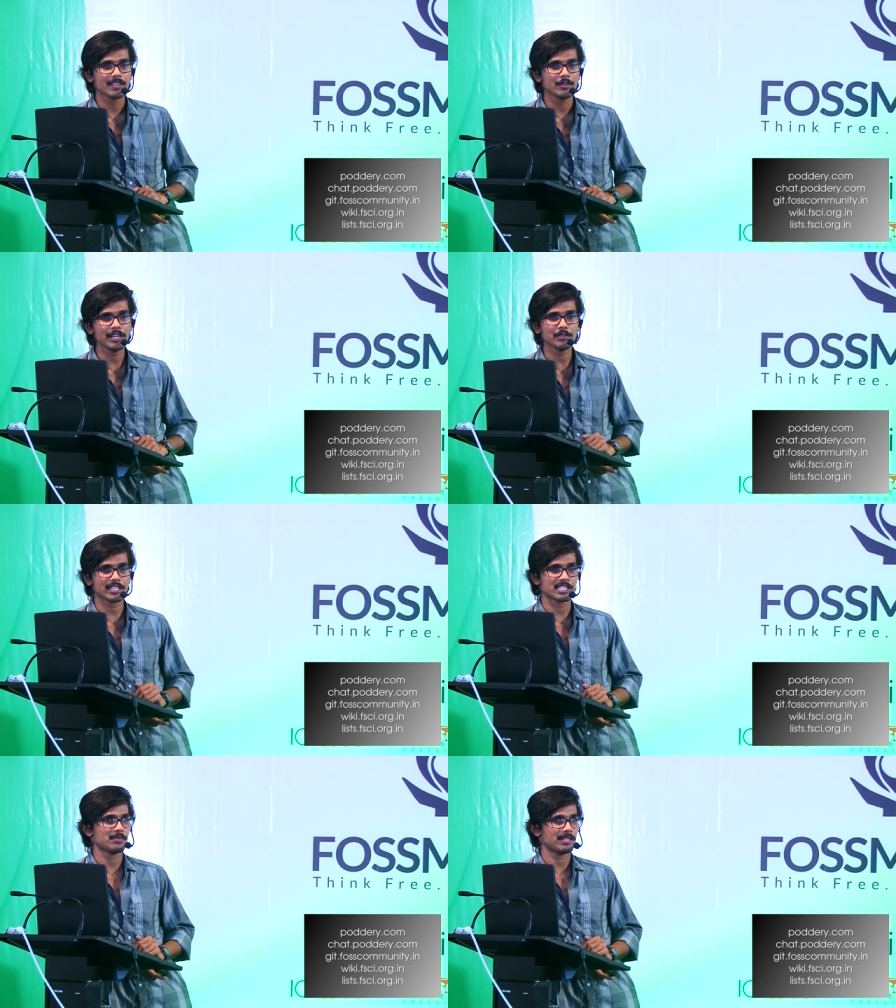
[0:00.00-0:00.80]
You have to
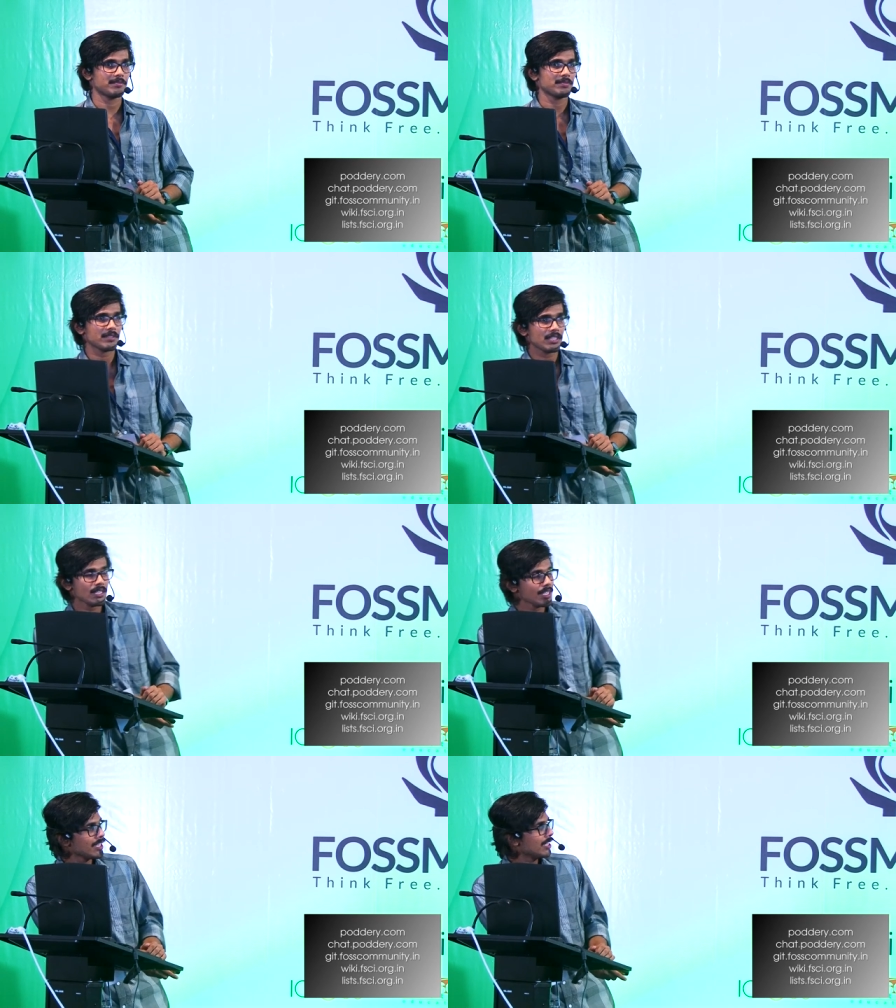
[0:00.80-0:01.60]
trust me.
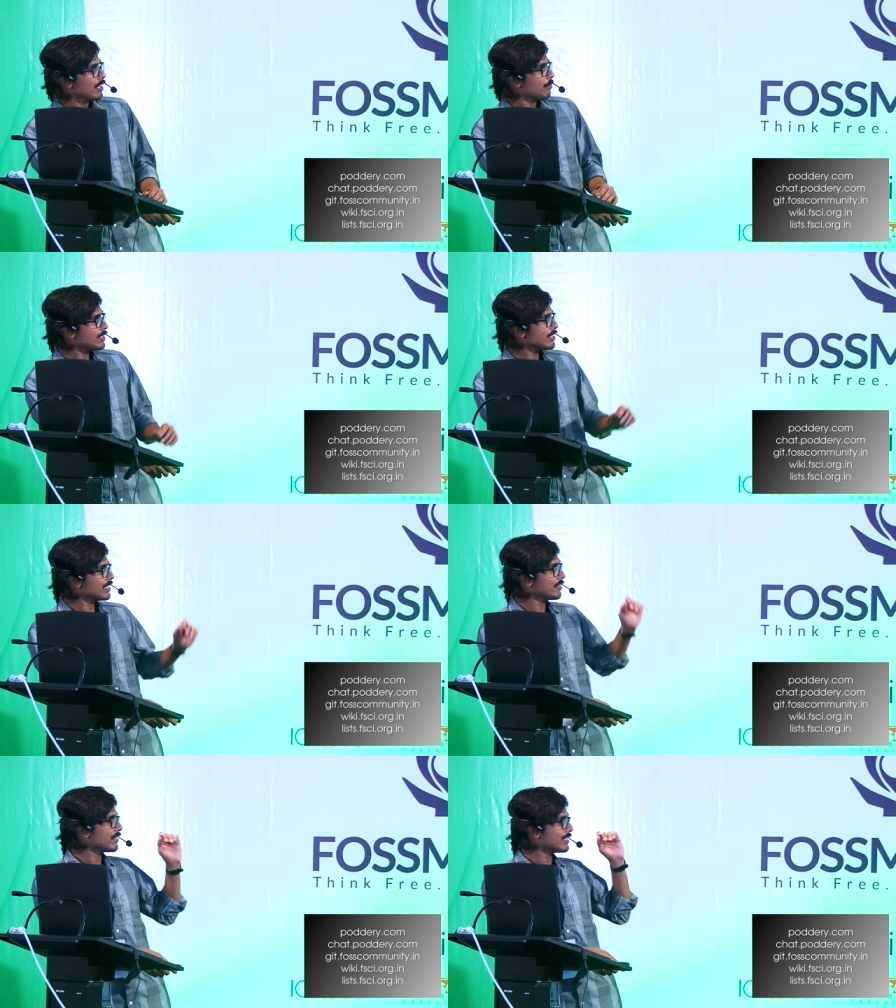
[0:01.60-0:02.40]
But the
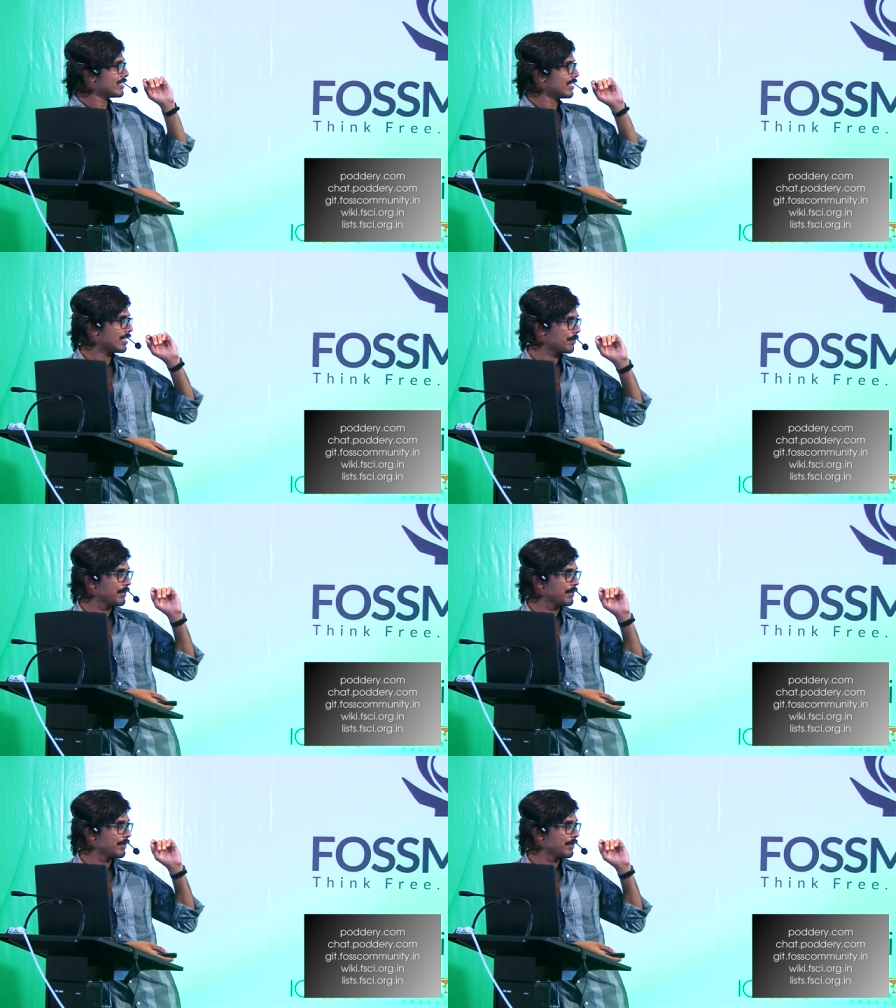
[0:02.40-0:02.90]
thing with uh,